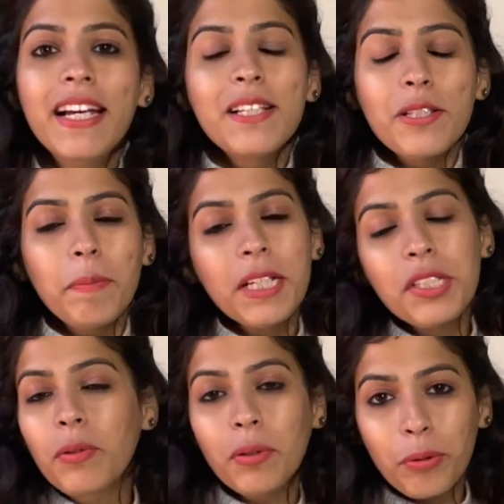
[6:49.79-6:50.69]
So please
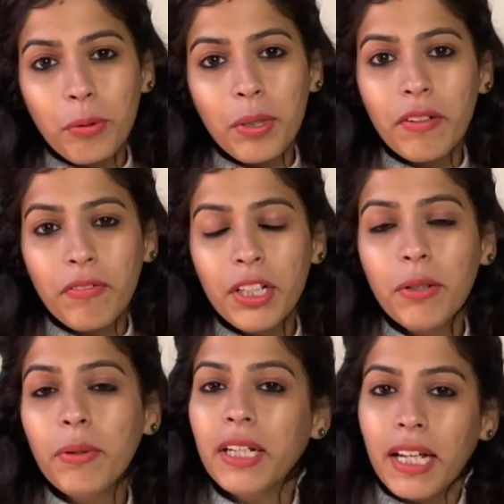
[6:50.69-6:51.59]
go through that video.
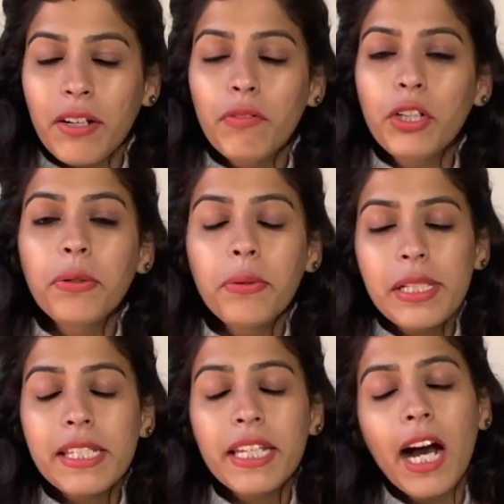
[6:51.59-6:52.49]
In that video, you
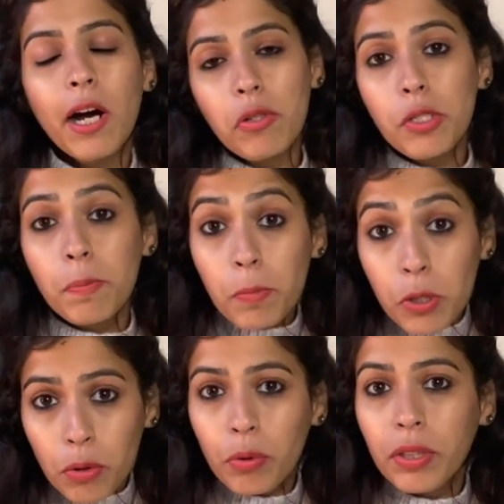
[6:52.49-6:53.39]
will see how a
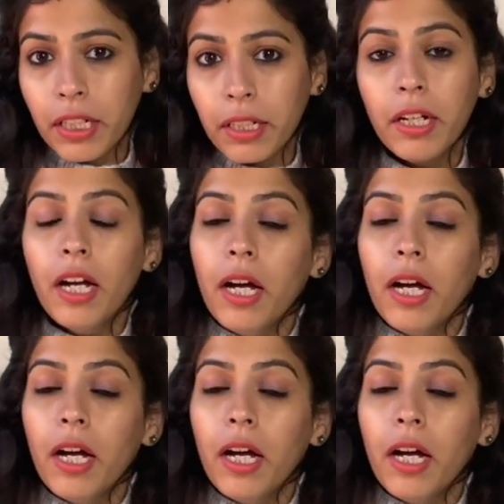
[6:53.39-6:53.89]
student